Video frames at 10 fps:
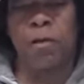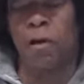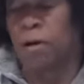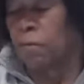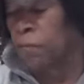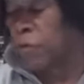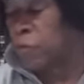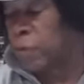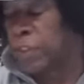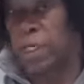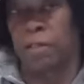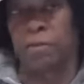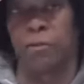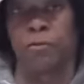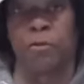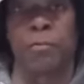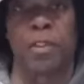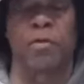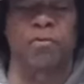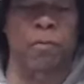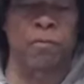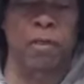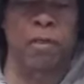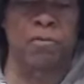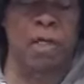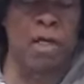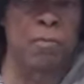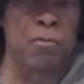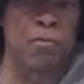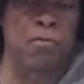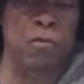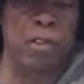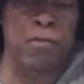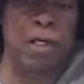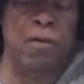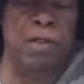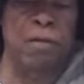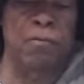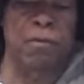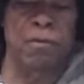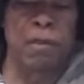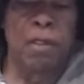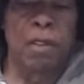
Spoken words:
all of which we can't go through because of a time constraint. However,